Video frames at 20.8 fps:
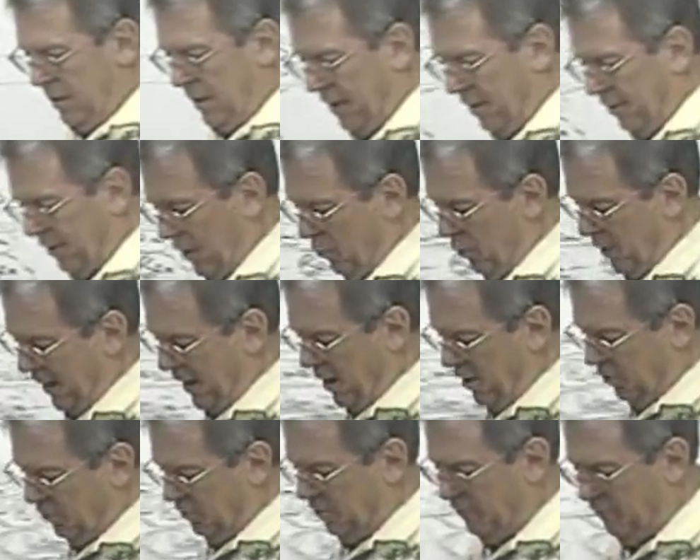And they went
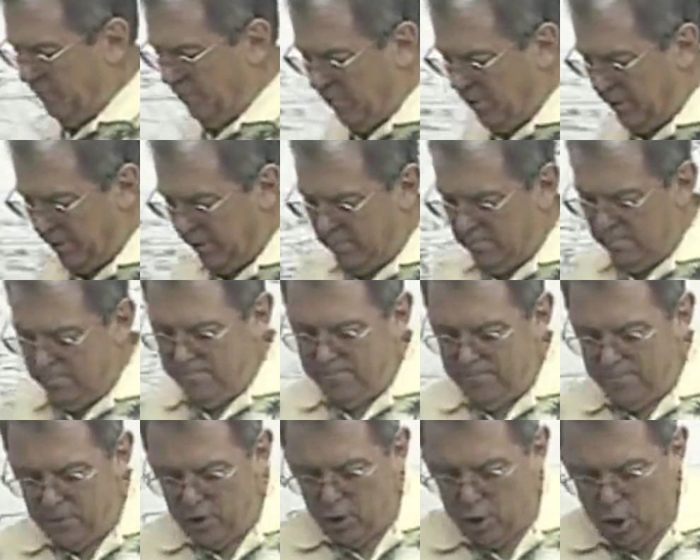out on the front
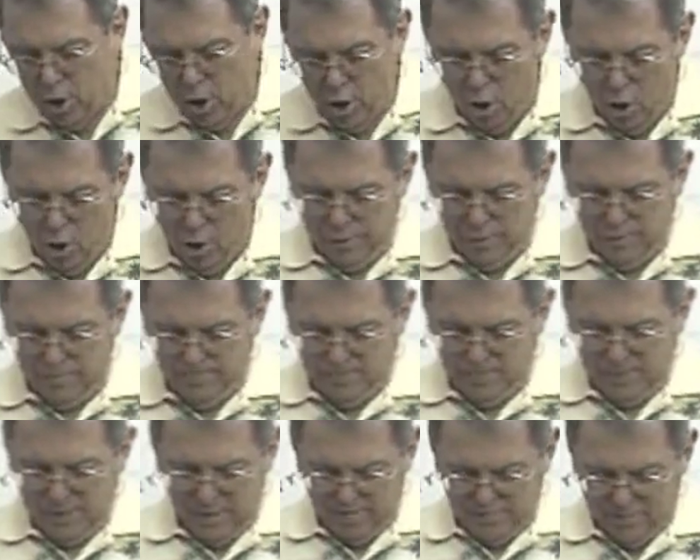lawn
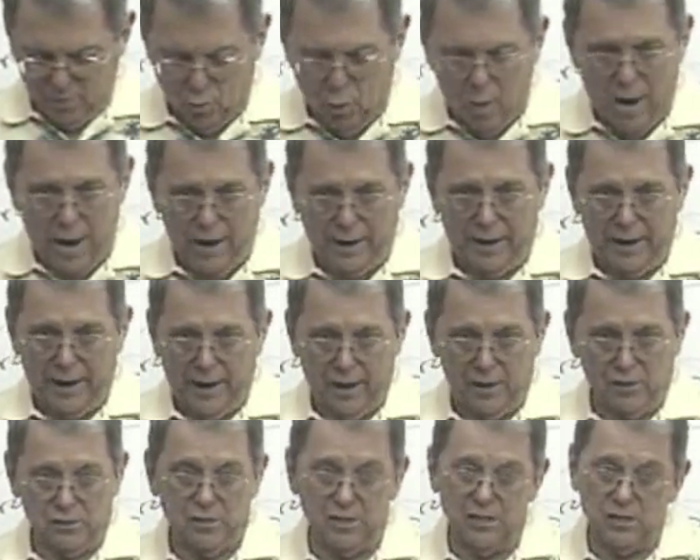of the White
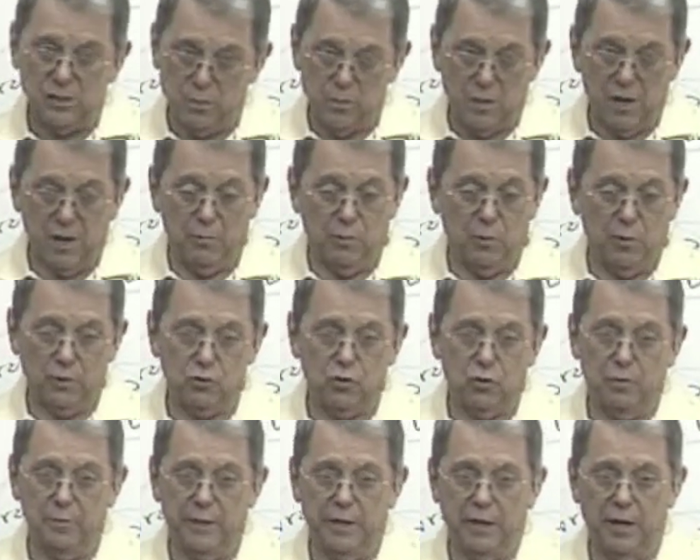House. And this is probably why
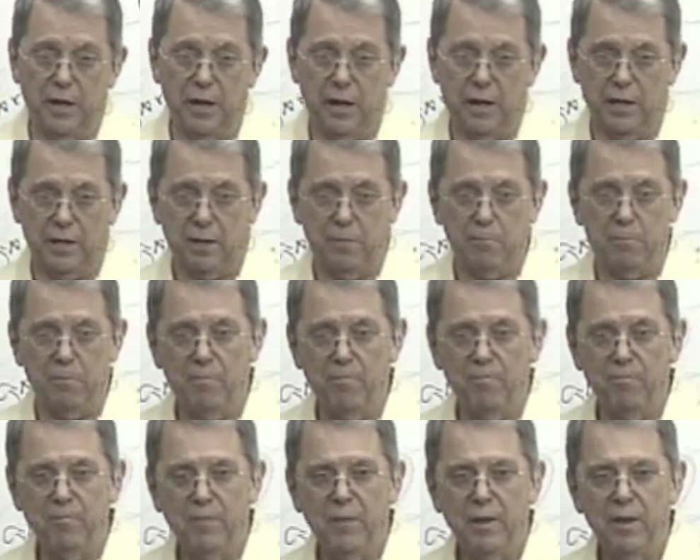Truman didn't like him.
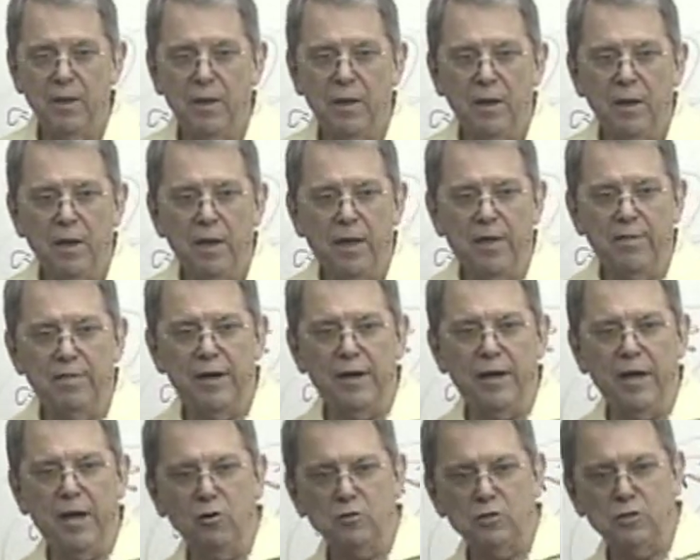And they
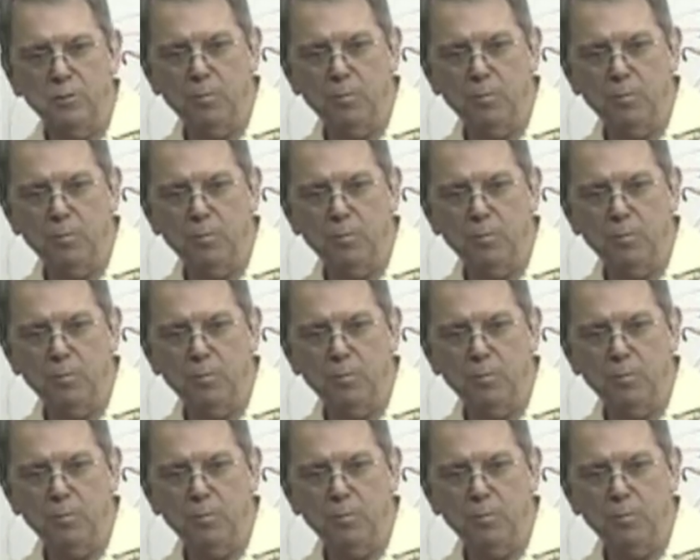knelt to